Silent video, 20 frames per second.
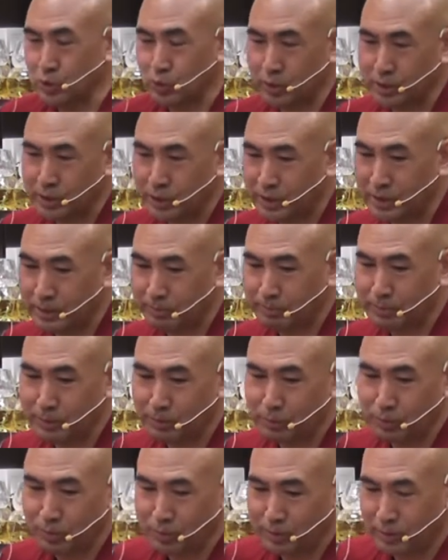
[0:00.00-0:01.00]
I saw
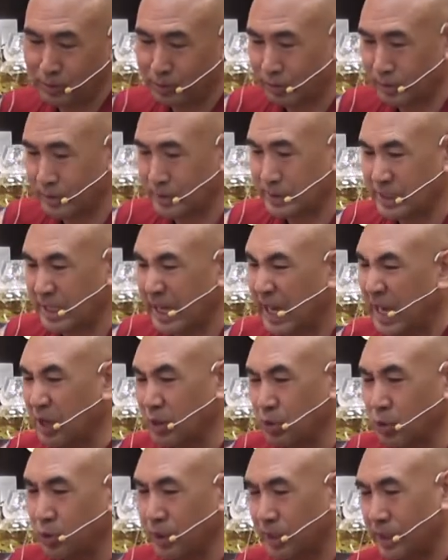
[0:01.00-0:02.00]
three people, you know,
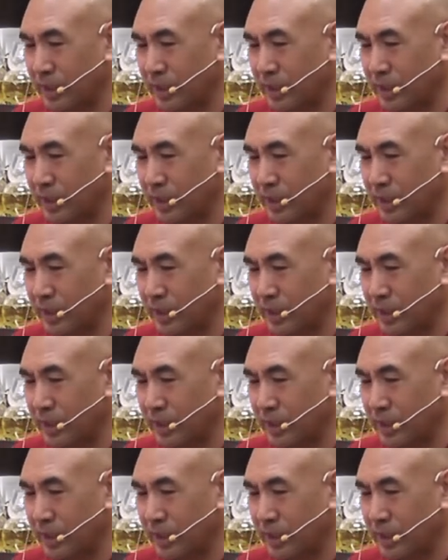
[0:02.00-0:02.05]
just they're